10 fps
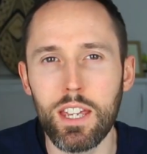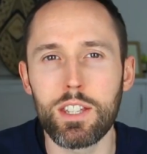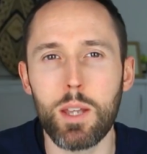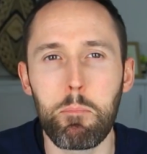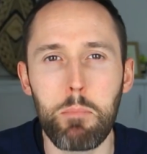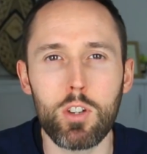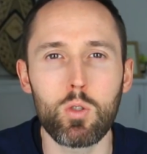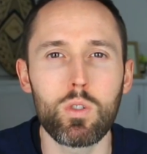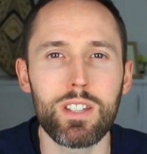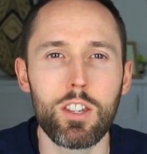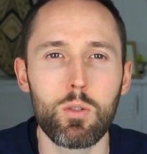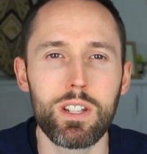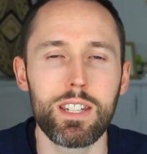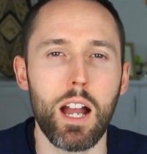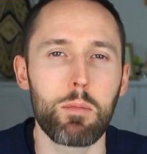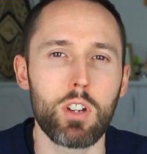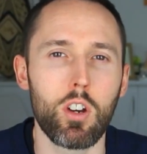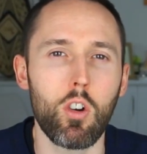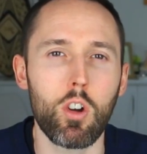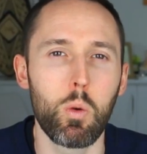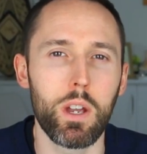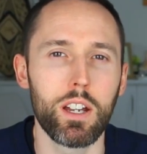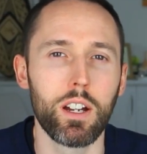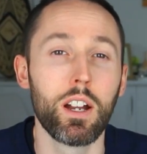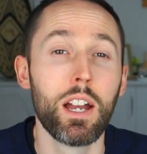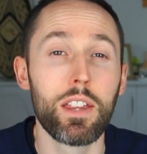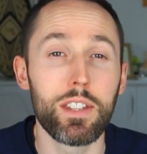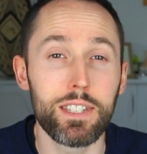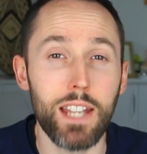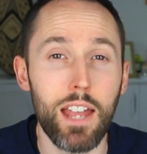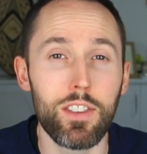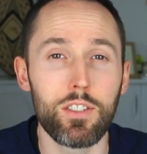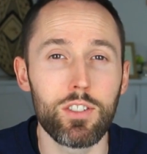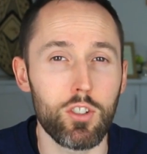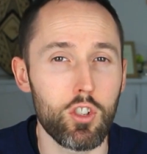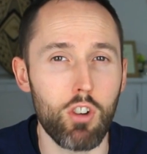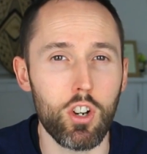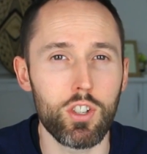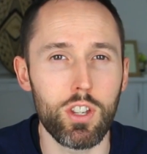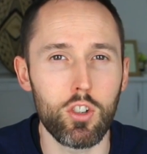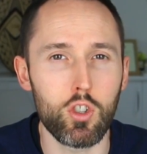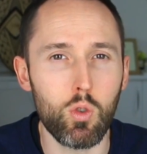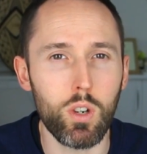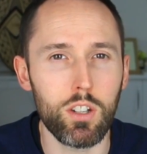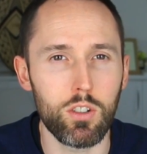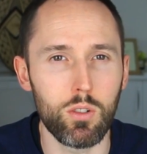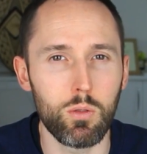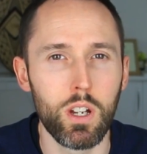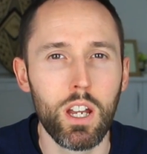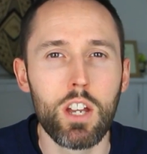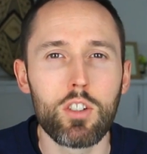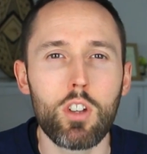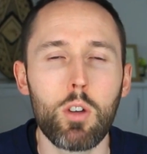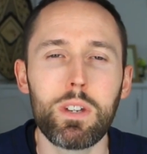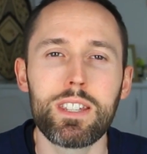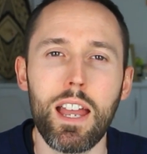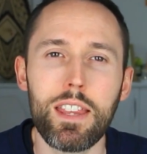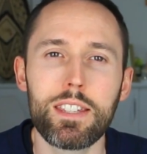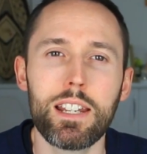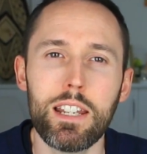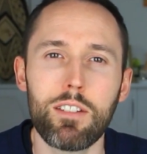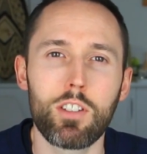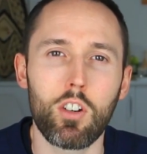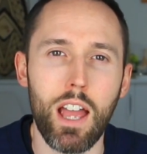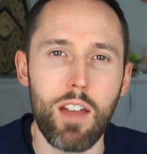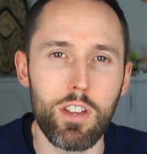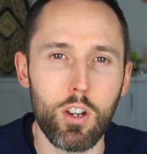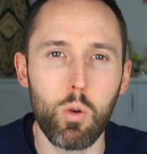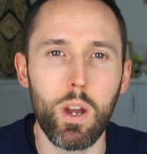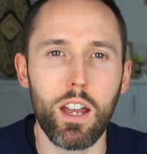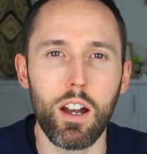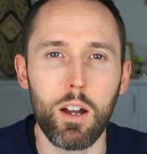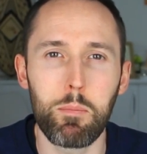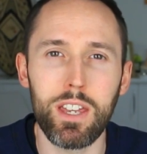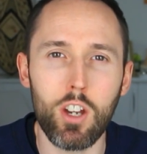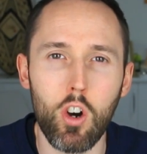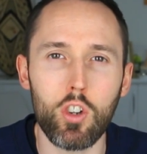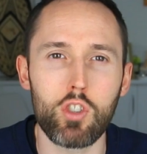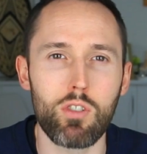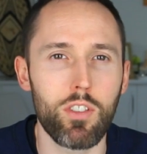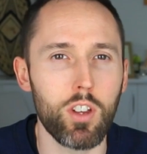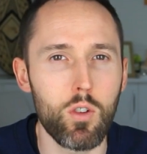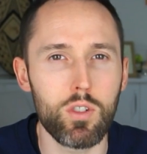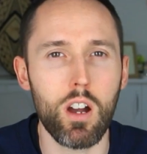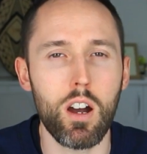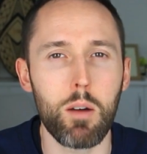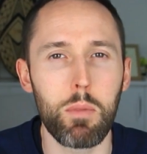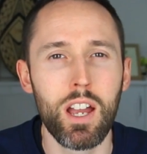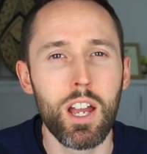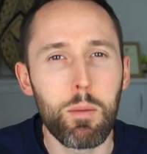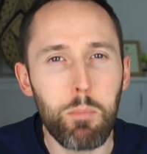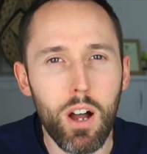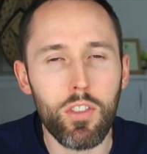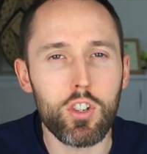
is, muscles tend to adapt a lot quicker than tendons and structures in the joint do. So we tend to lift a lot heavier quicker because strength goes up, but